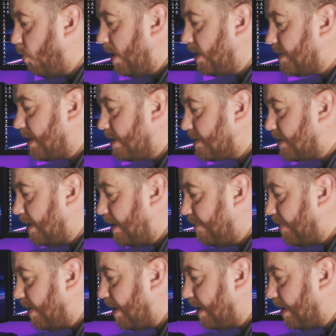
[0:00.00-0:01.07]
We tend to
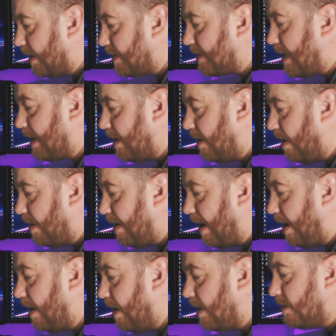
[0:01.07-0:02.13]
leave it exactly like
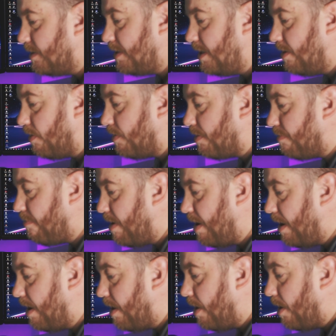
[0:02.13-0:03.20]
that. C-Log
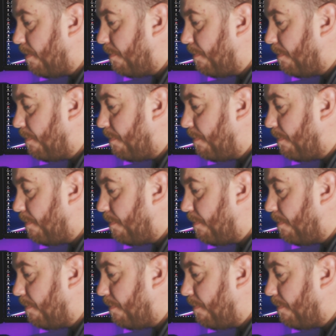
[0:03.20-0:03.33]
3,